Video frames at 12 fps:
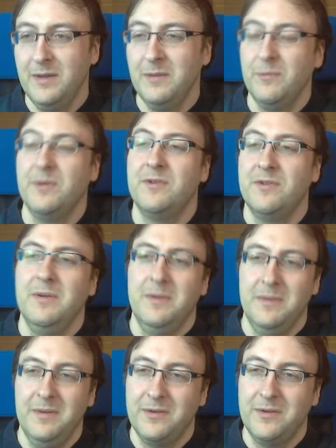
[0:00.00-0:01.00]
which
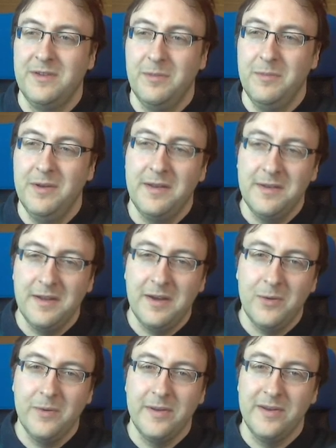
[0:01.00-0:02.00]
look similar
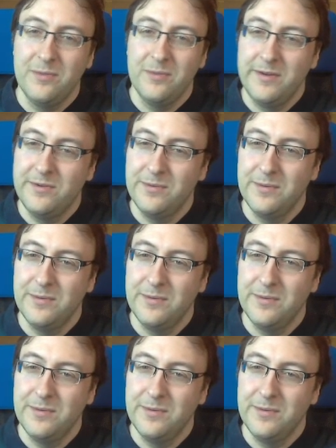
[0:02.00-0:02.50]
now and which